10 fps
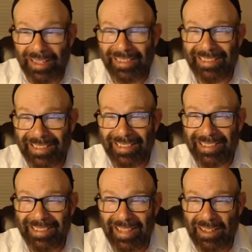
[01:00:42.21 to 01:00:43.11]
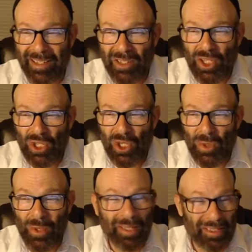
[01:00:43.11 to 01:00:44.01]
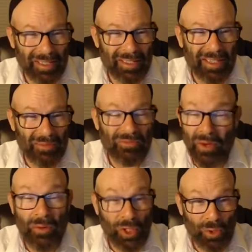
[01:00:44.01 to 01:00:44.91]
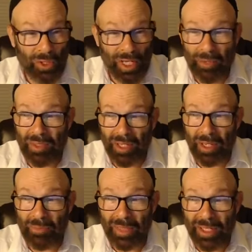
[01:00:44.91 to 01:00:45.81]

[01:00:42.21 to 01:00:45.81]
and indeed she will in a very short time to come.